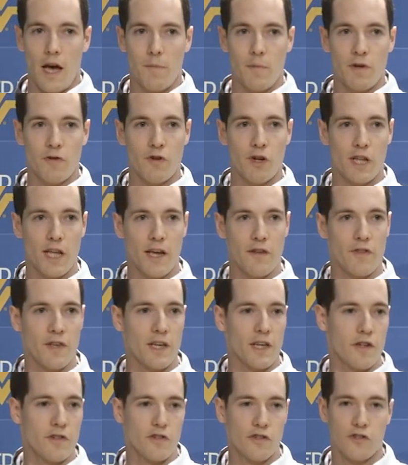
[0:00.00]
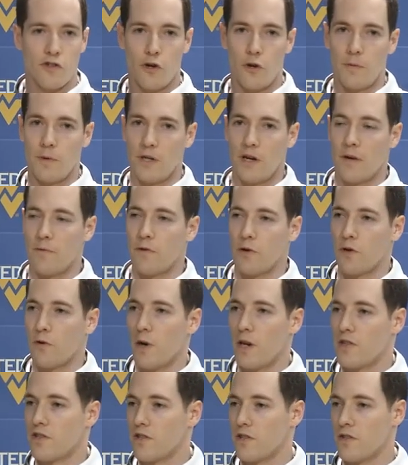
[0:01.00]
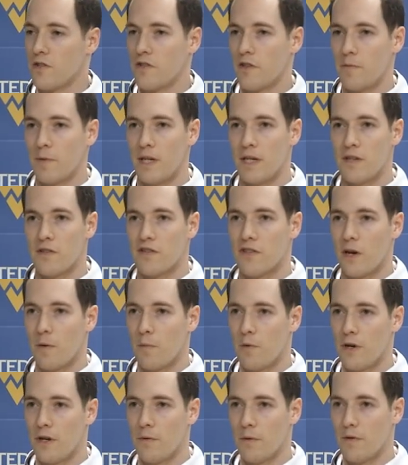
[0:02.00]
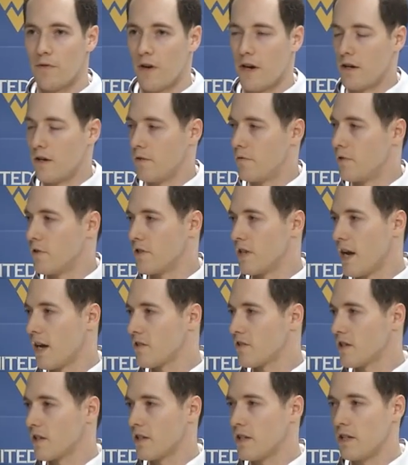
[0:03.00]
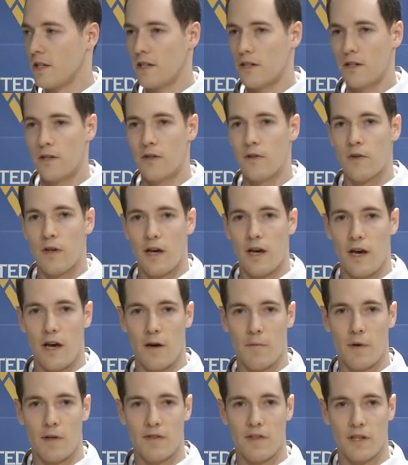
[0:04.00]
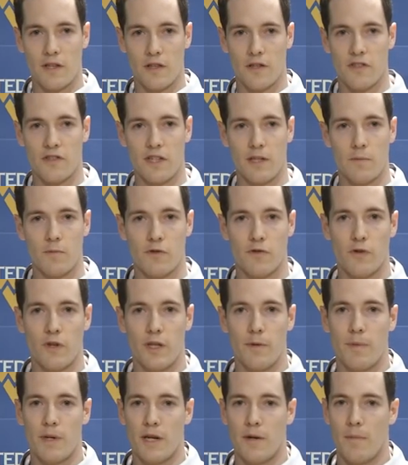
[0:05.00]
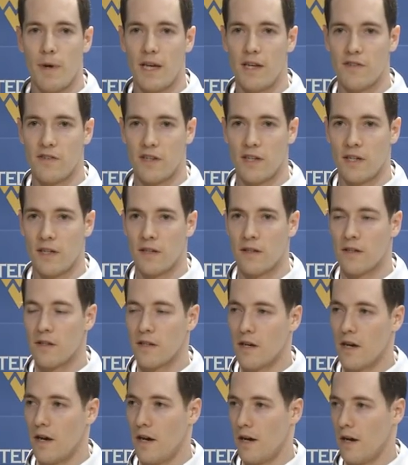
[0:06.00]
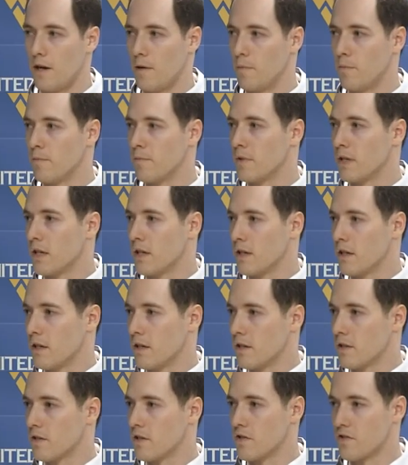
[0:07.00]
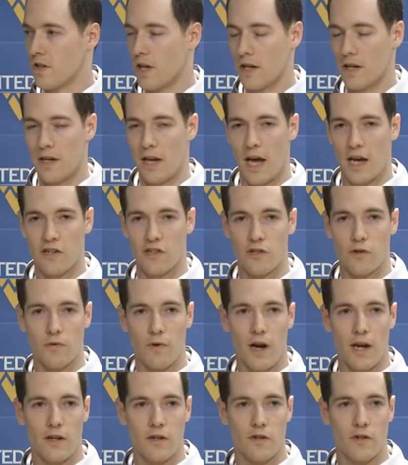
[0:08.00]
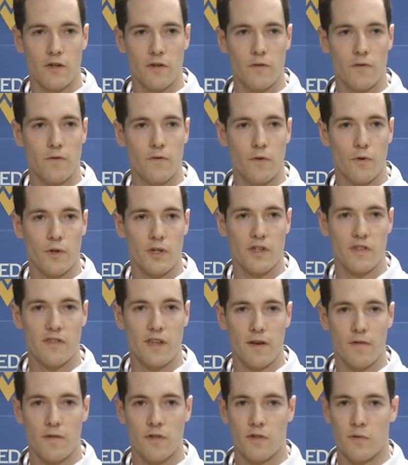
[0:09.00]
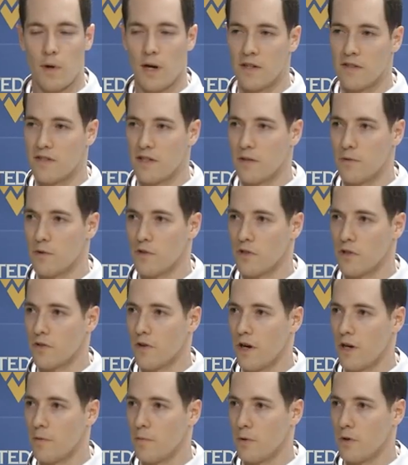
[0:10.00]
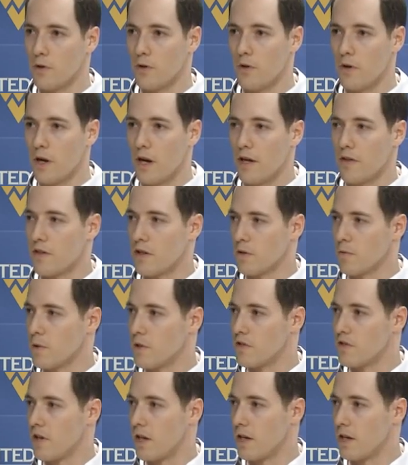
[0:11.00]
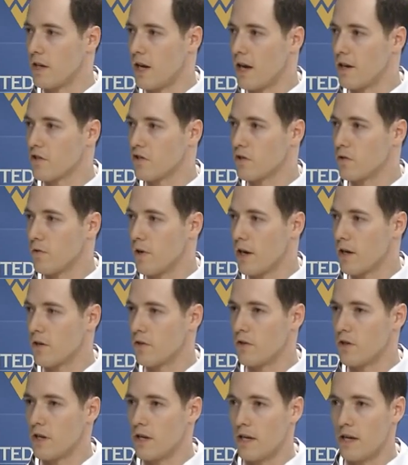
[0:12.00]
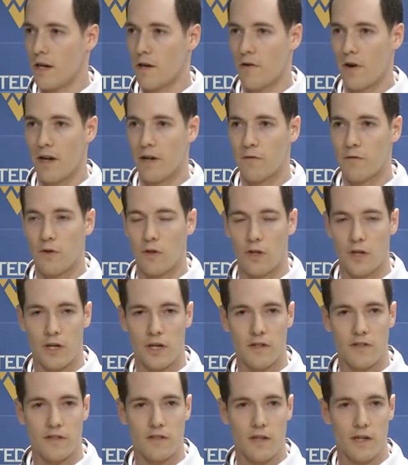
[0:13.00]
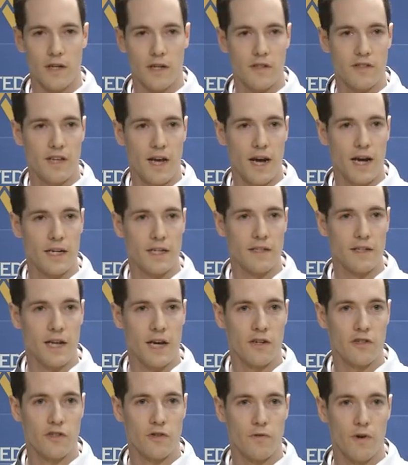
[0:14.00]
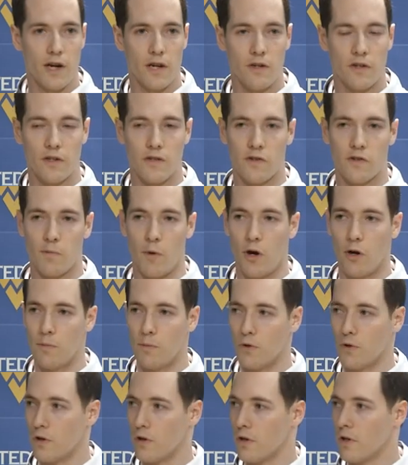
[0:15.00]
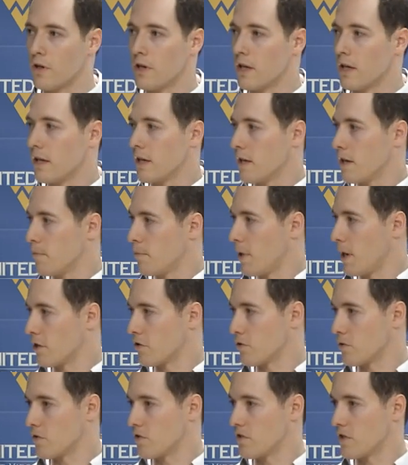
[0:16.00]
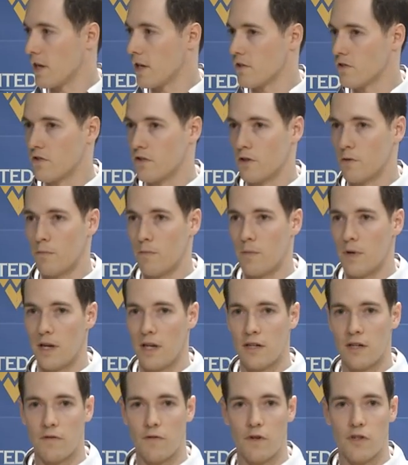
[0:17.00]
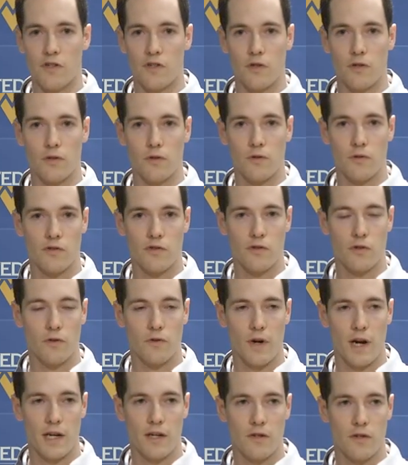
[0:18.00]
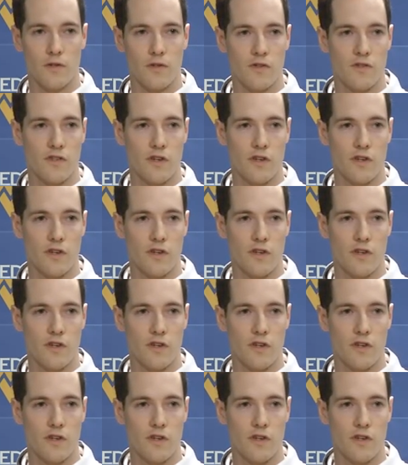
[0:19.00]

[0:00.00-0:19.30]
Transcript: I mean, really, I think I just open it up for questions. I mean, in summary, we've had a fantastic year. I think the team's really been amazing. To set a national record of 47-20 was incredible. I think we set a national record in air rifle and a tied national record in small bore. Petra's set some individual school records.